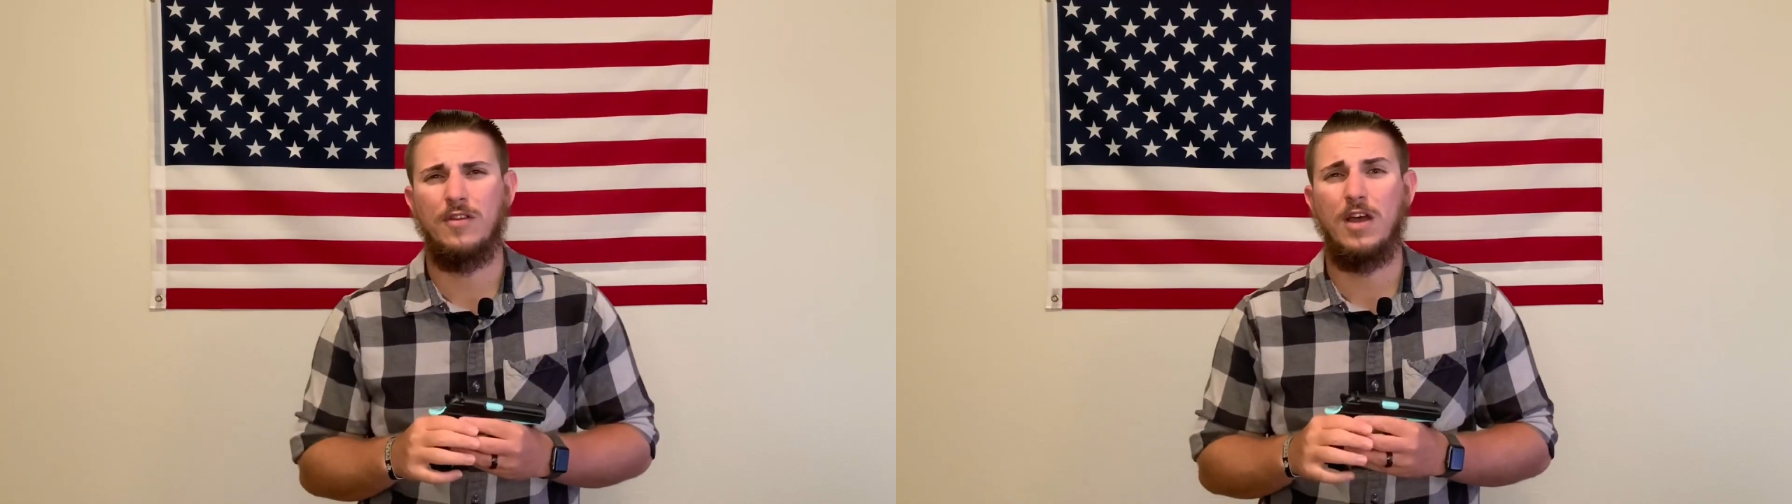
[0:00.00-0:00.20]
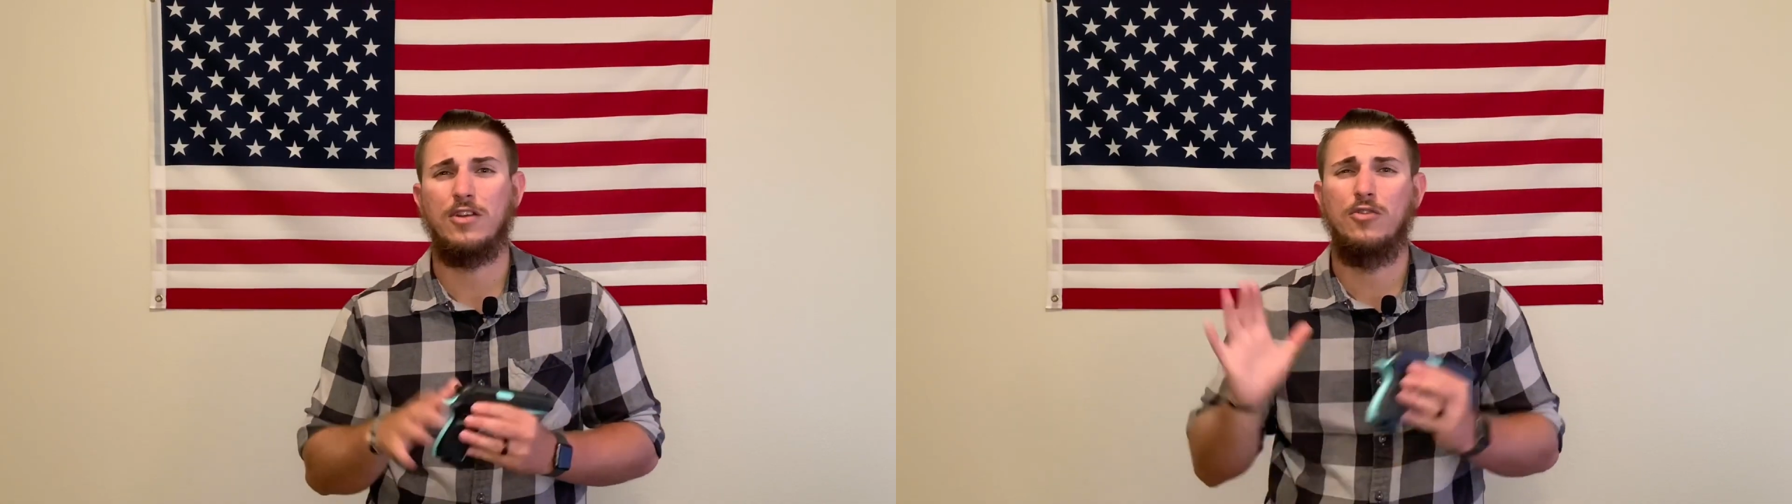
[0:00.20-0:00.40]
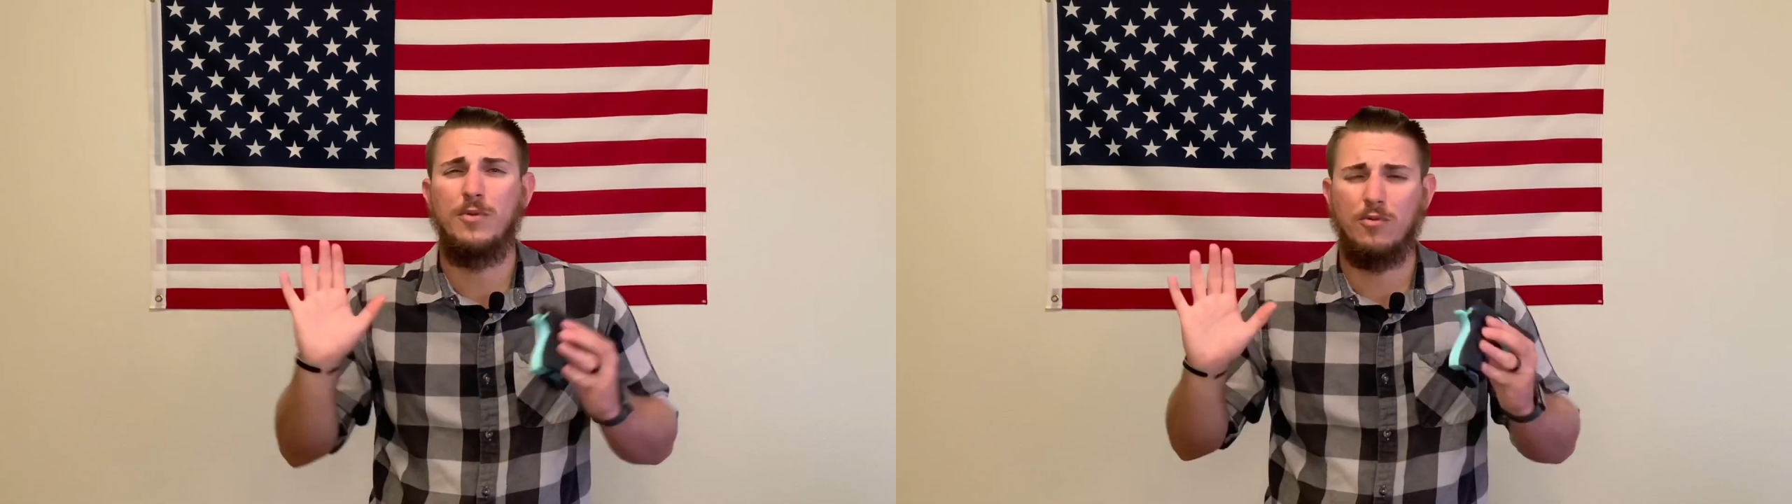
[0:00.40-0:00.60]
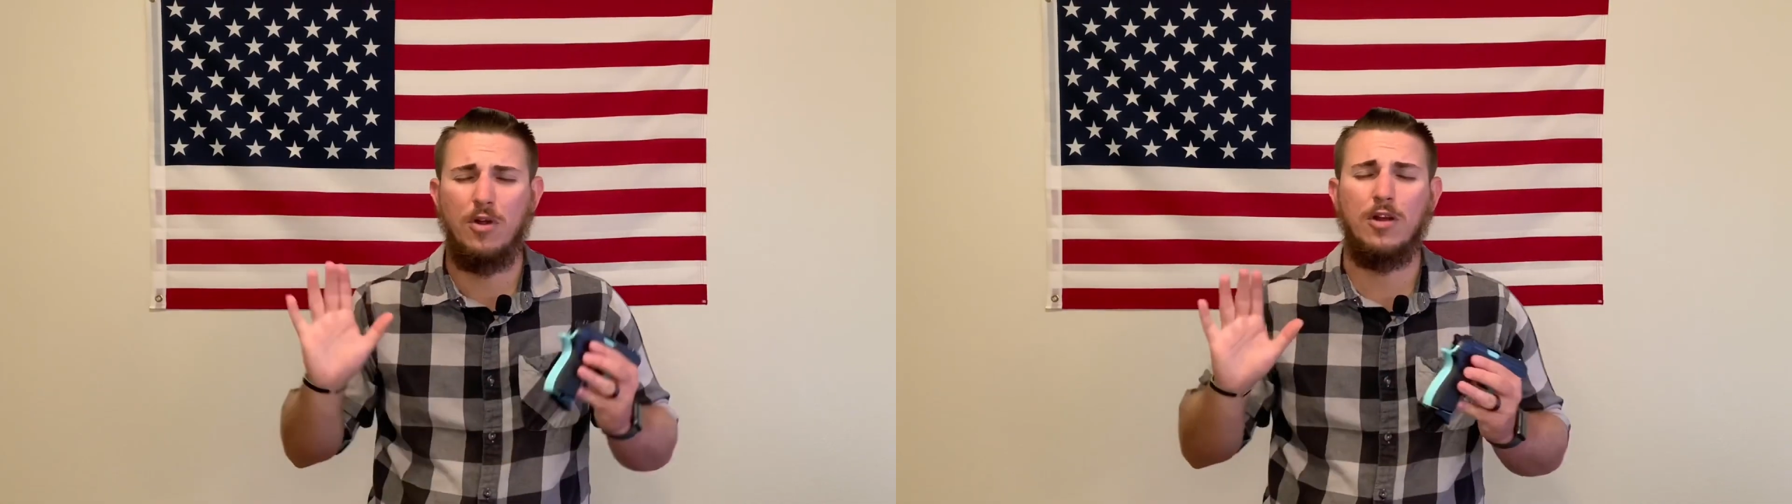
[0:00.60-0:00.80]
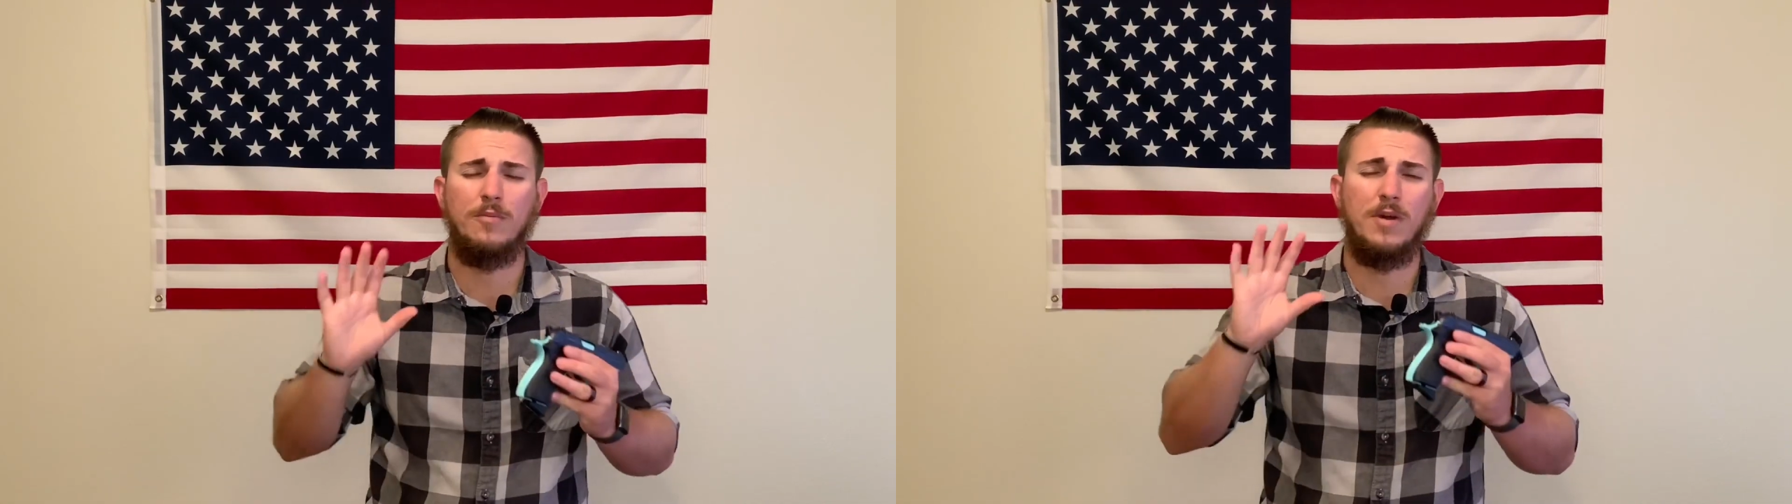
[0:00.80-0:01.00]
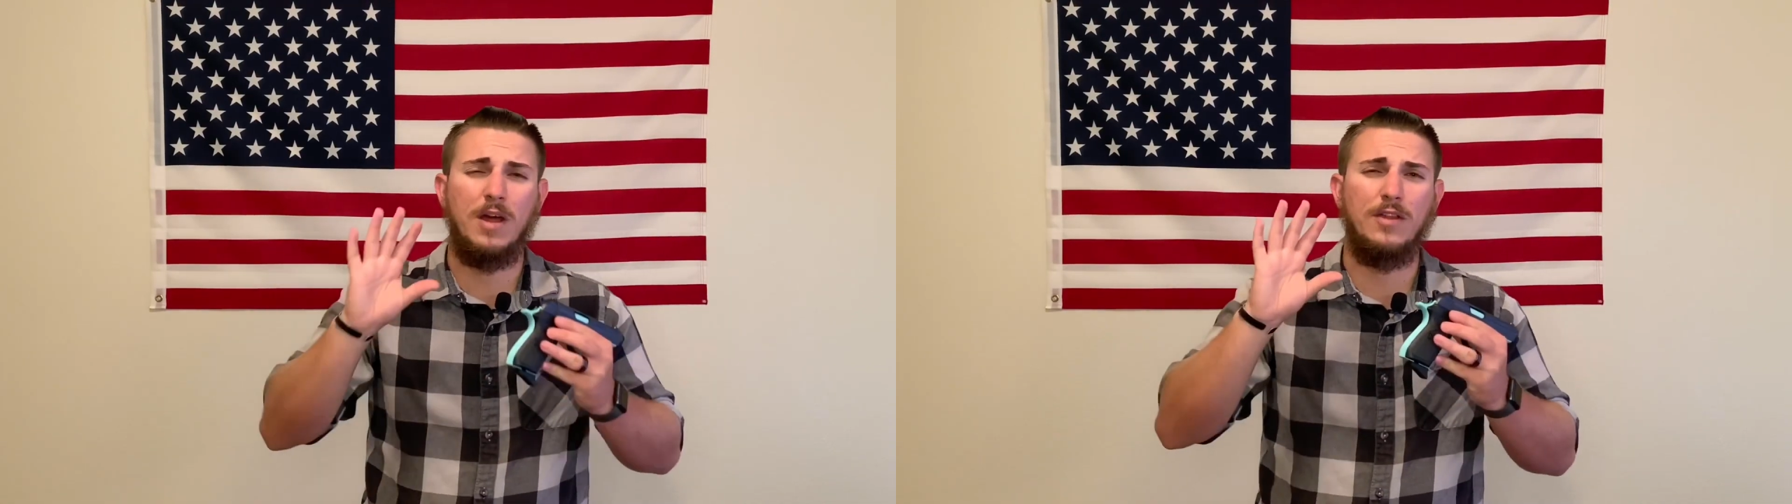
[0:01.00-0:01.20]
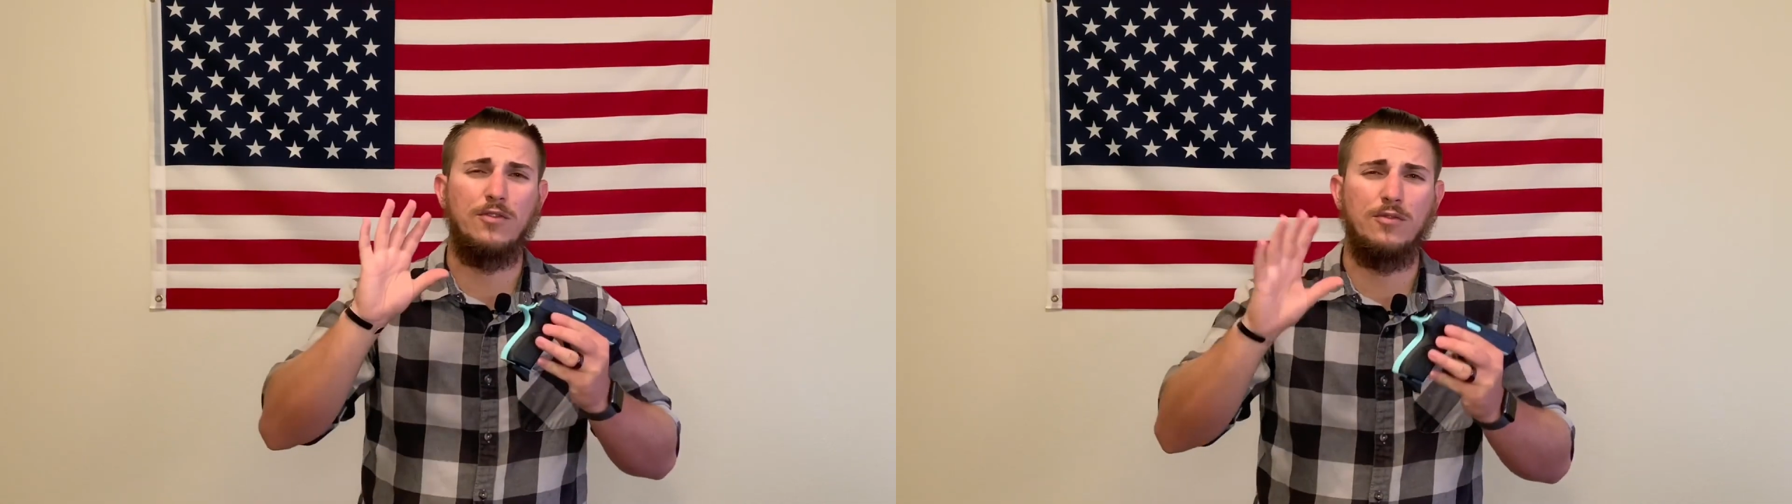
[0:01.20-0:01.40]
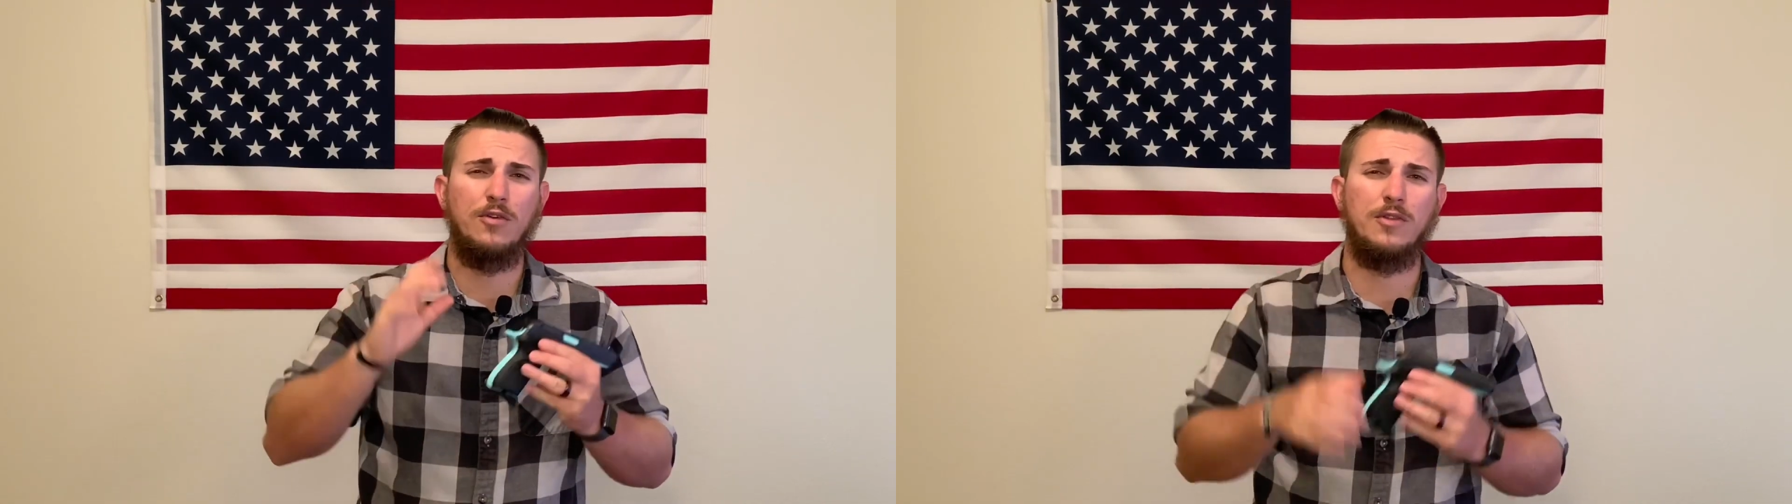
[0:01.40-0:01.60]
I could be wrong, but I do know